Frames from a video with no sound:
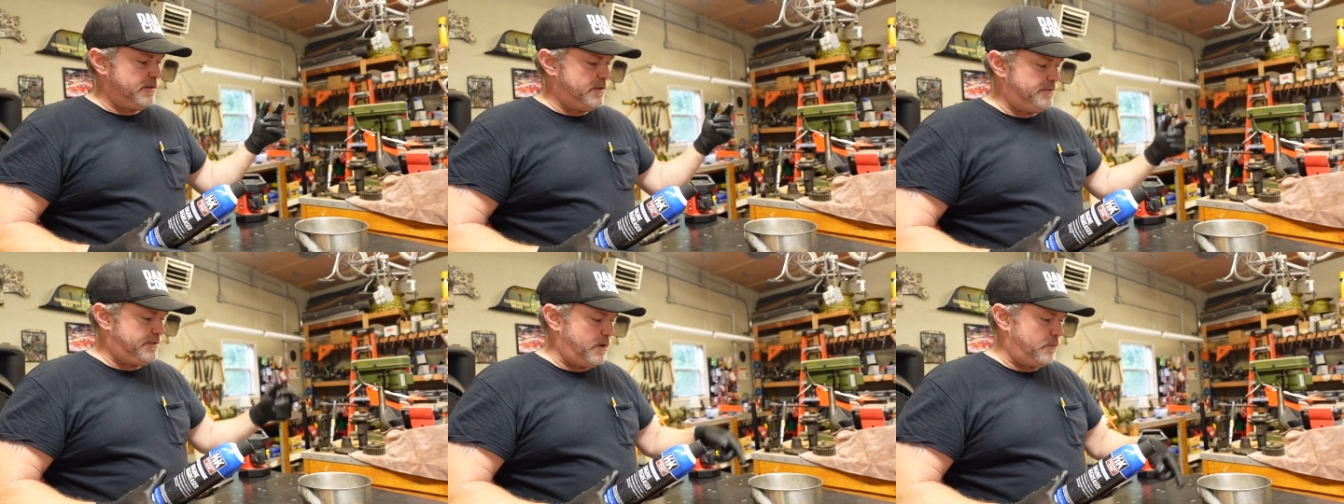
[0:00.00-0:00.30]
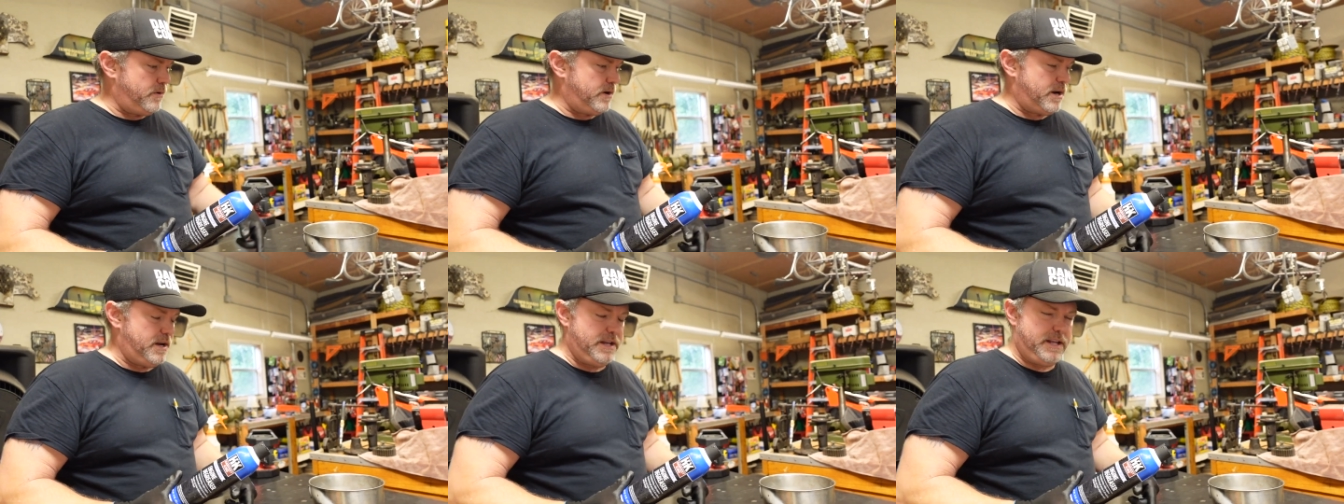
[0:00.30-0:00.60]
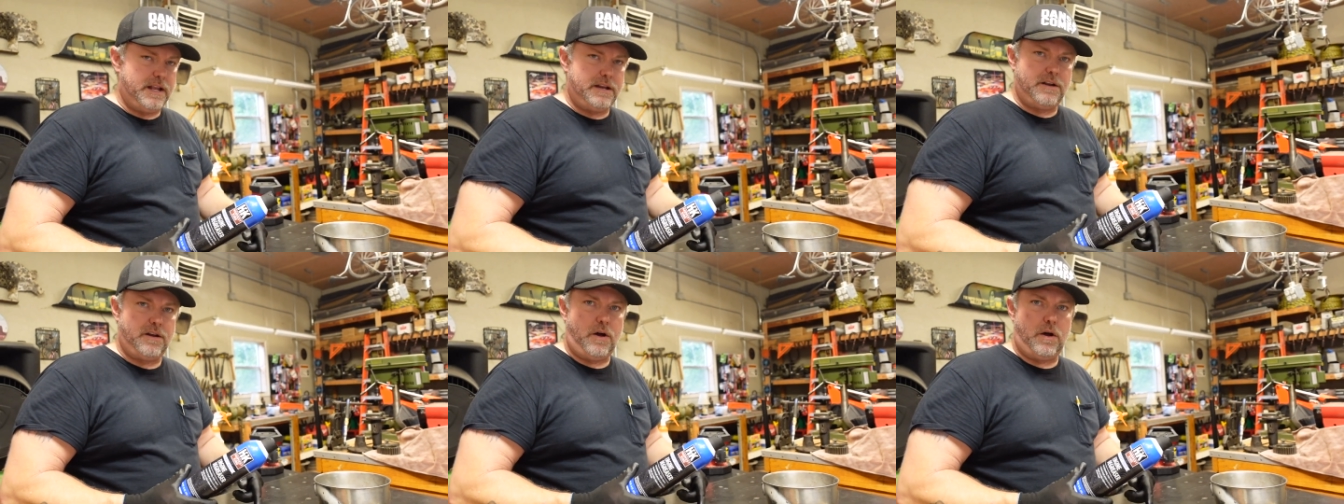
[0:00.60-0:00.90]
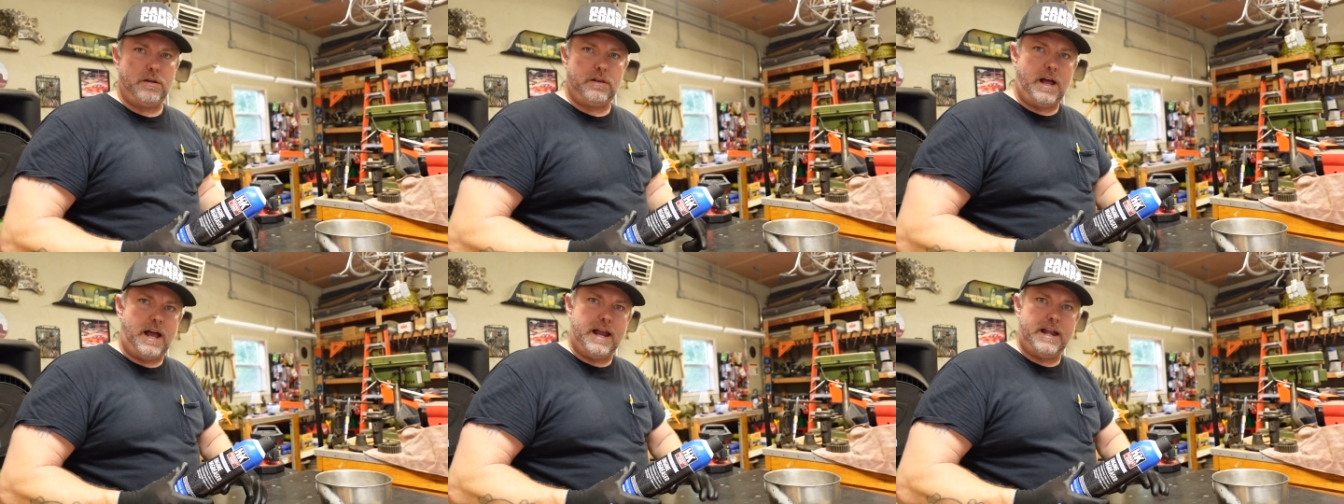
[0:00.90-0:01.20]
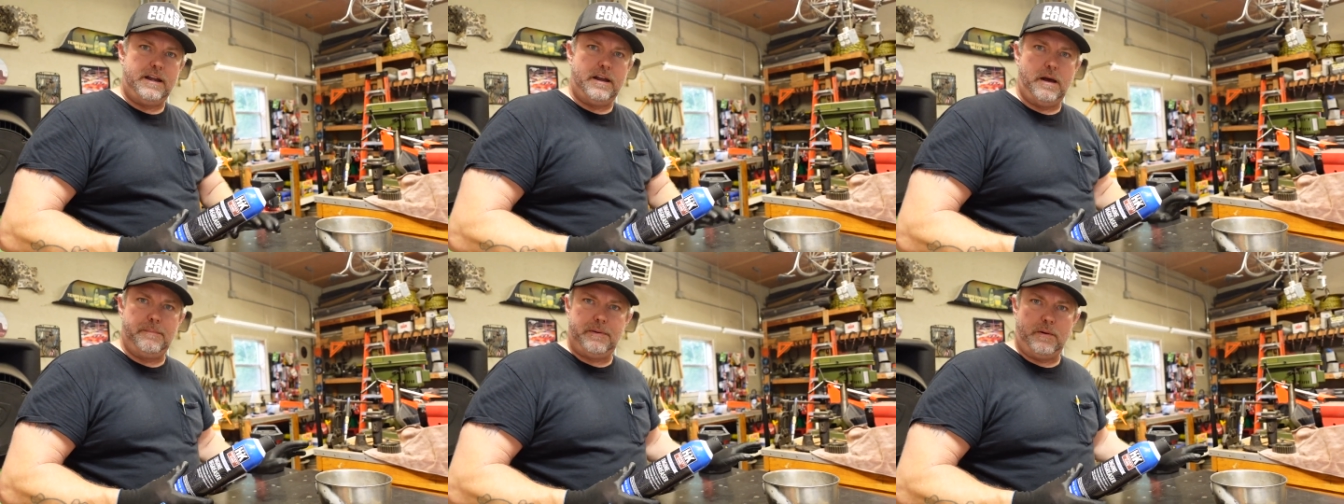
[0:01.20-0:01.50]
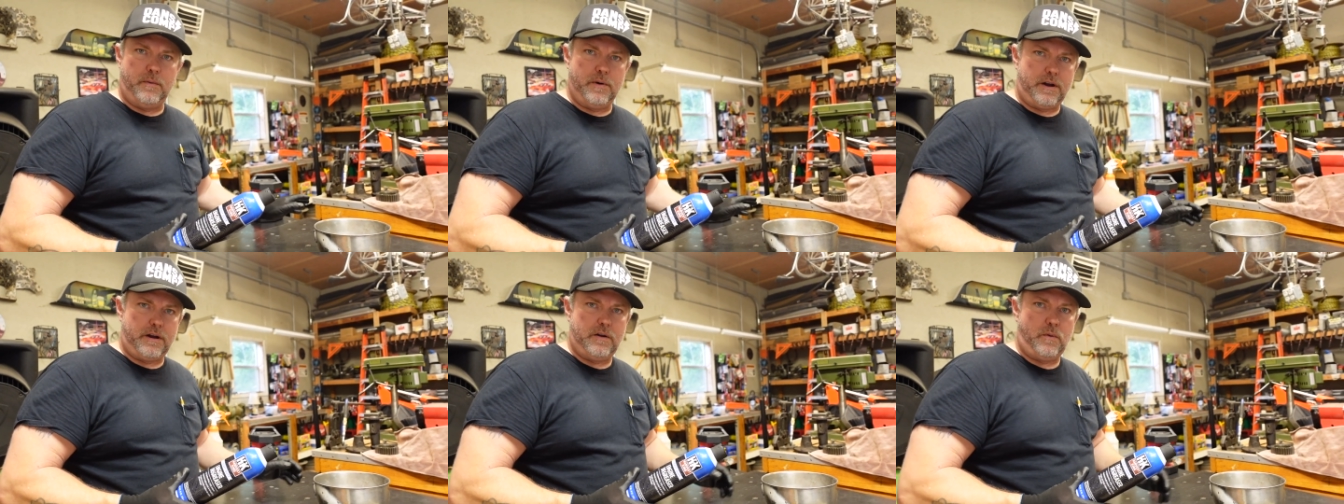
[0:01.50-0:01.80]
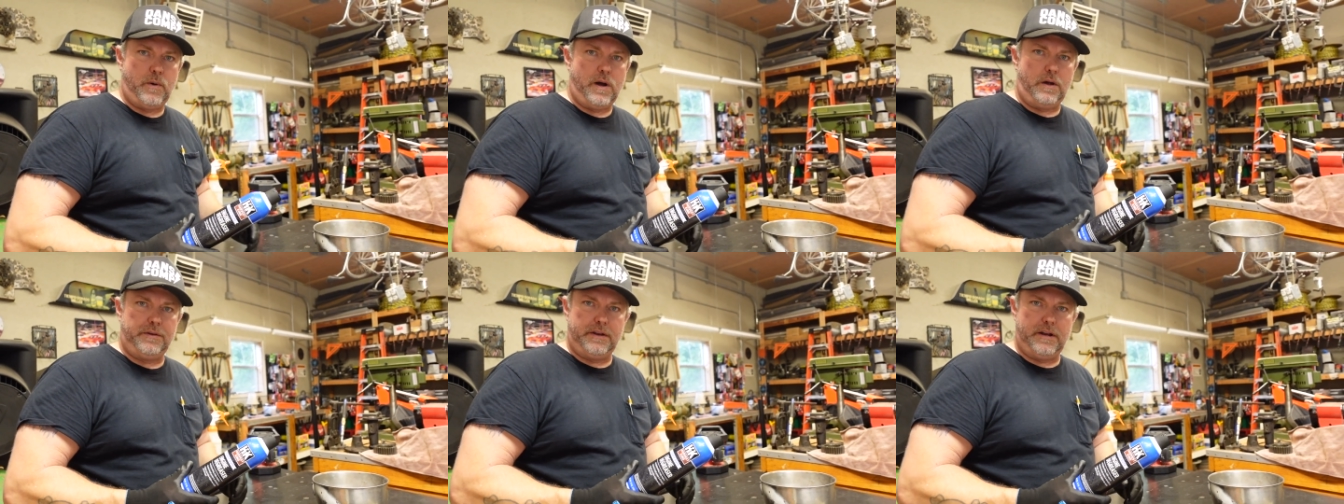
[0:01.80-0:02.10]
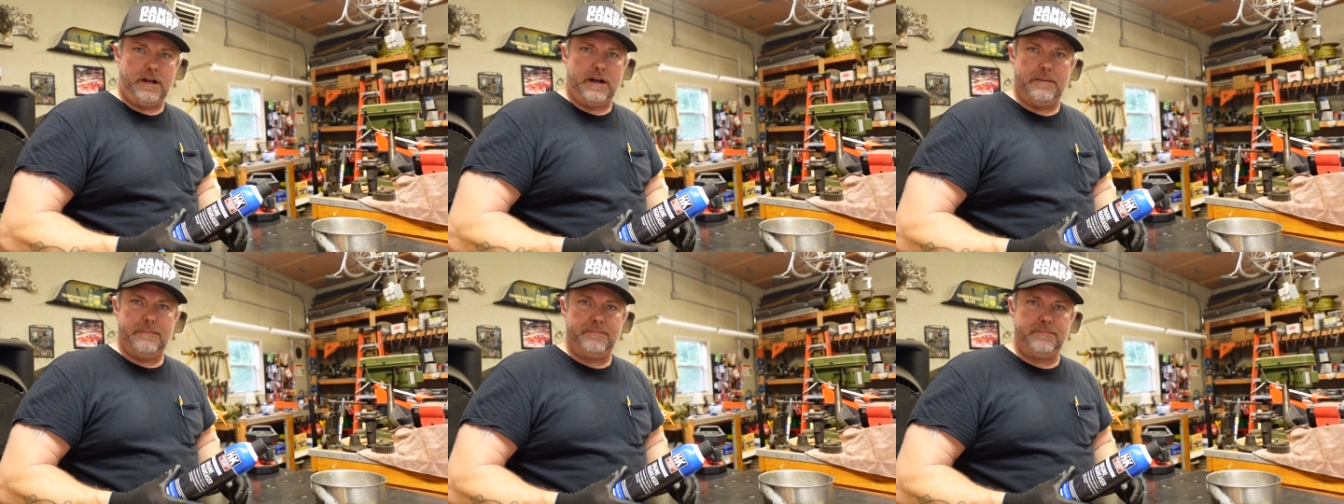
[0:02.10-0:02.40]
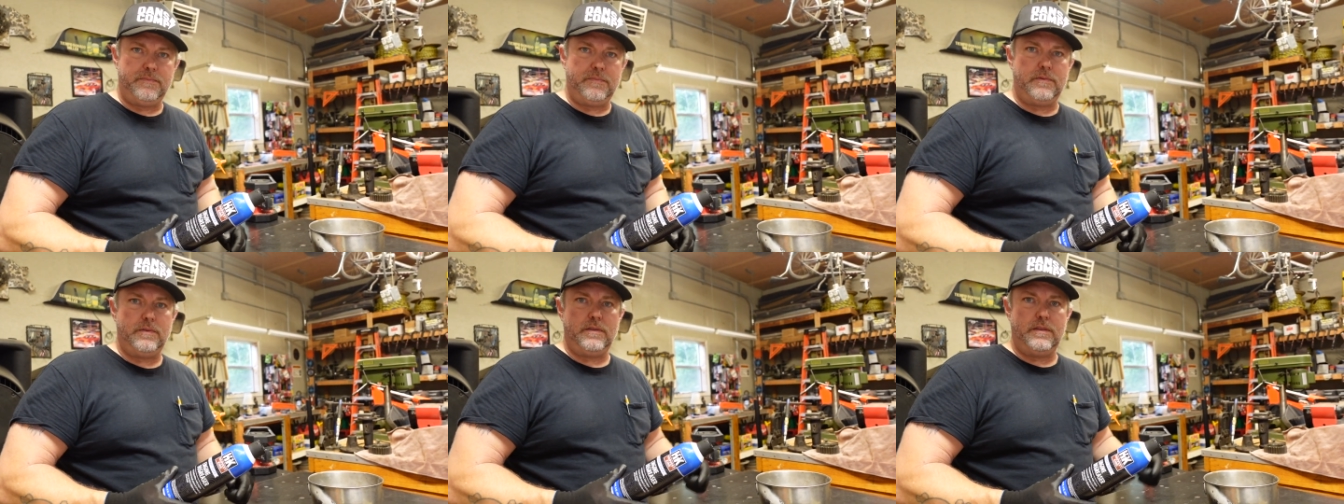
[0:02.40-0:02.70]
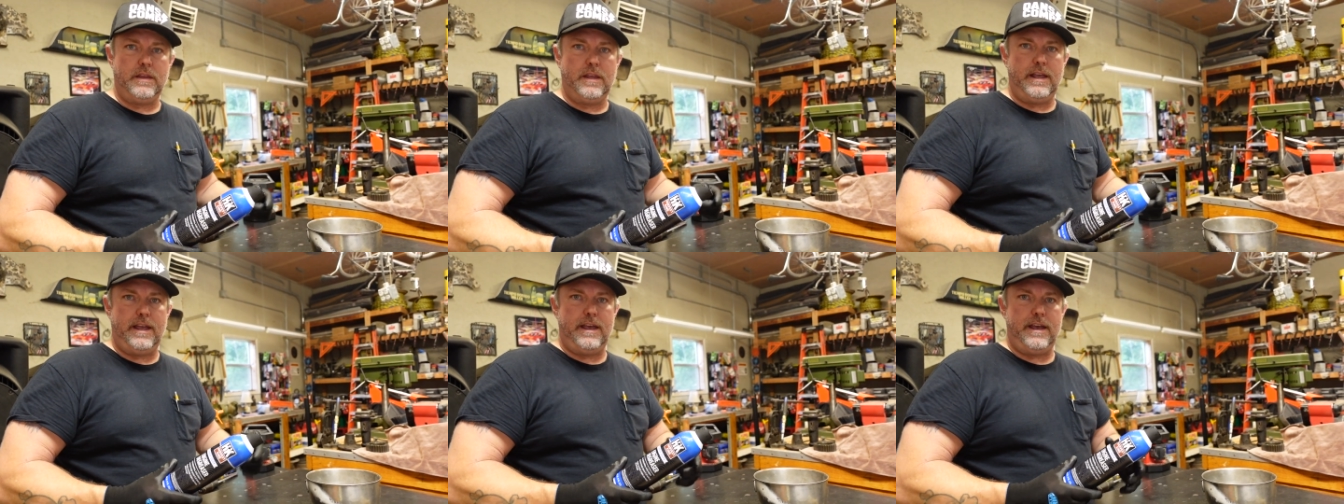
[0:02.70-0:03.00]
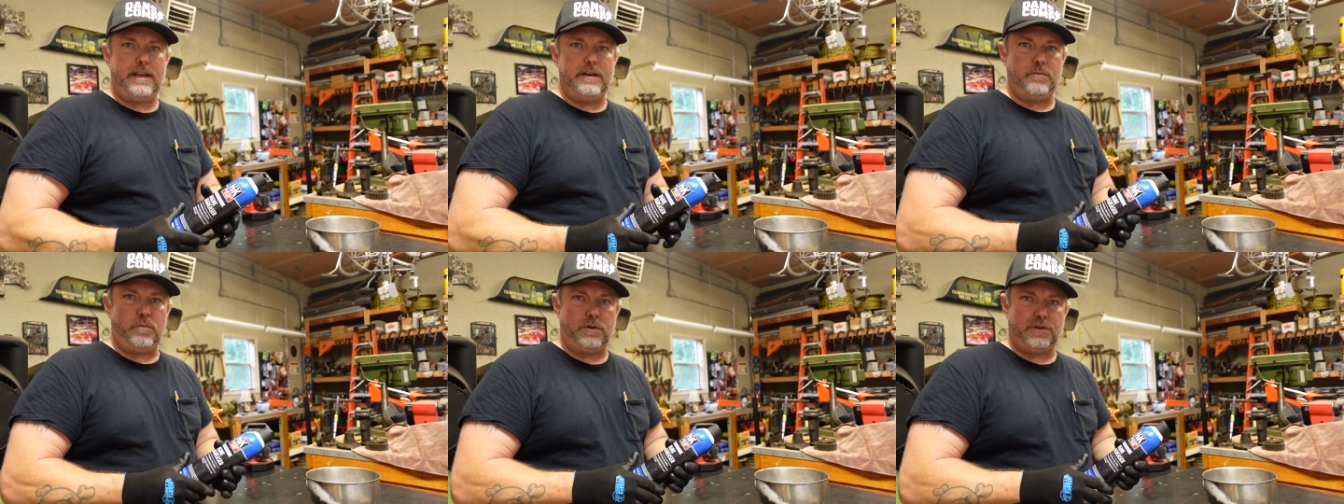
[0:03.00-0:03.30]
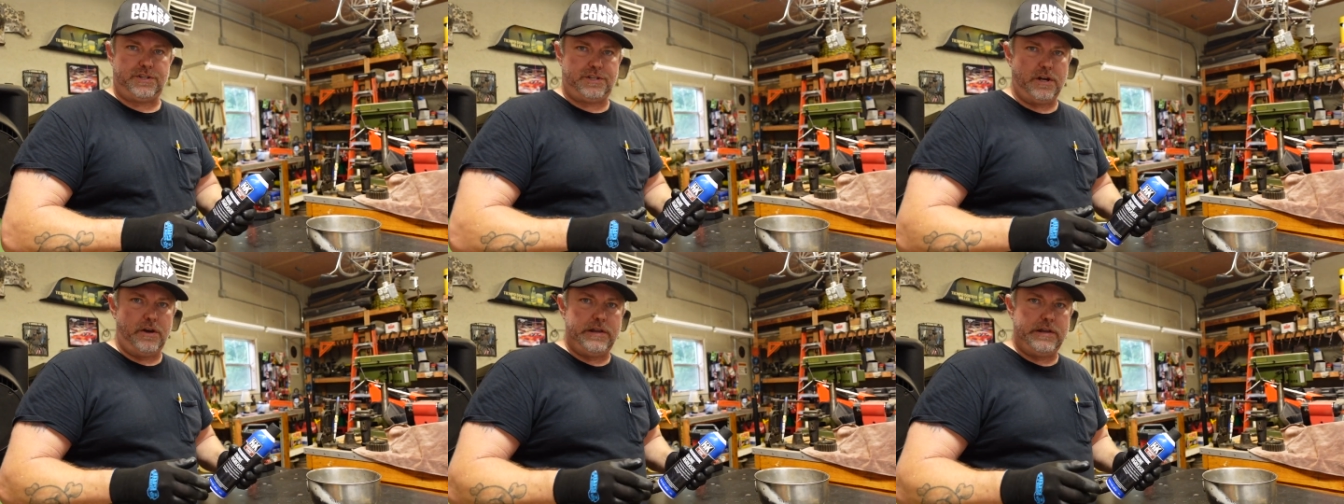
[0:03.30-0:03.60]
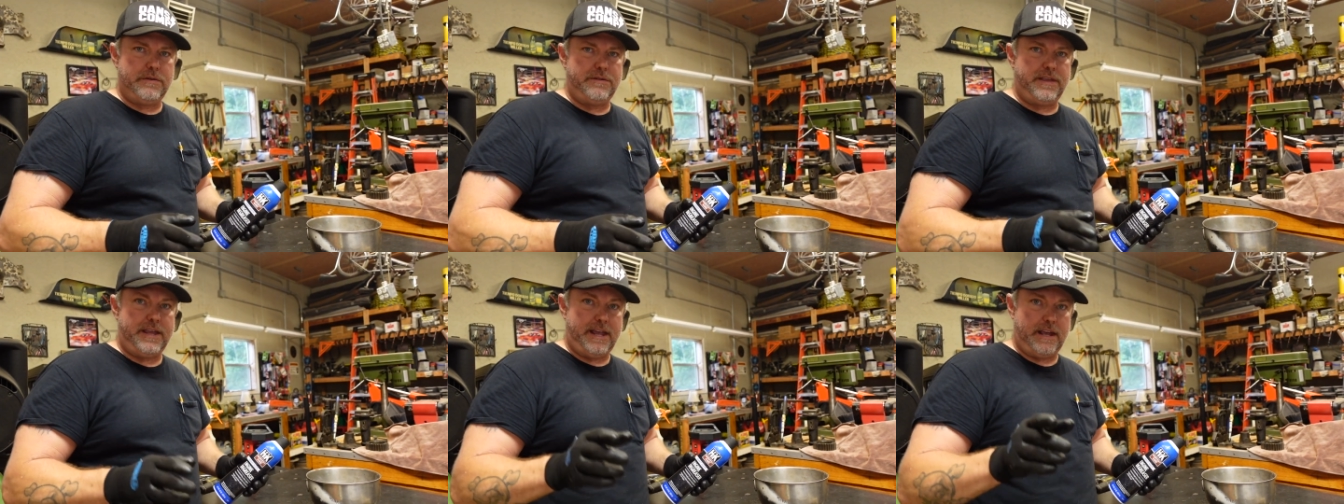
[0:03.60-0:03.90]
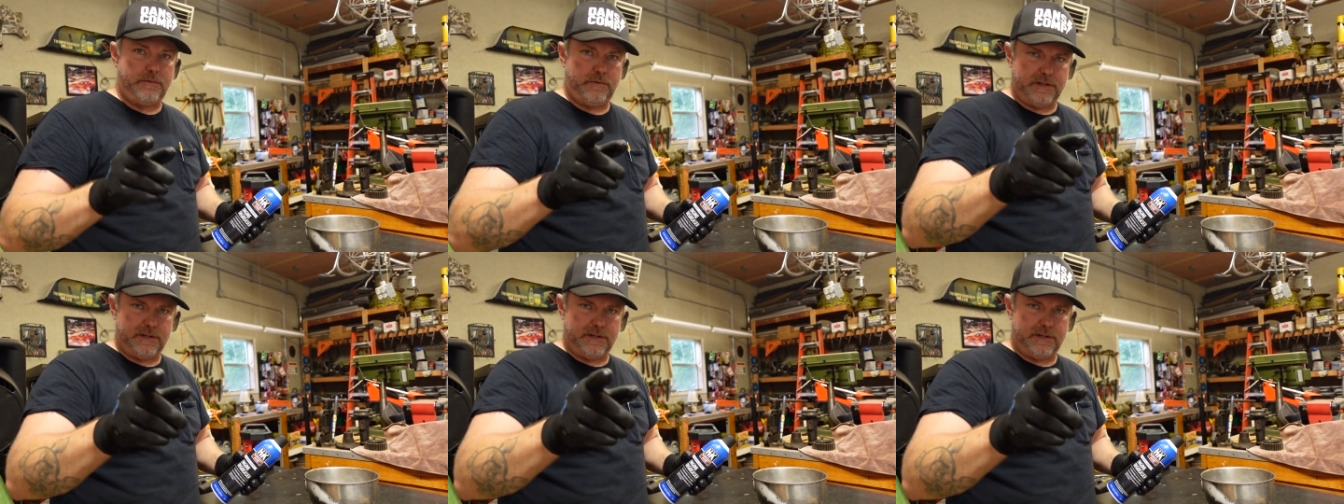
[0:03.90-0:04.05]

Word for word: then we're gonna get it all lined up and we're gonna weld it up and we'll show you the end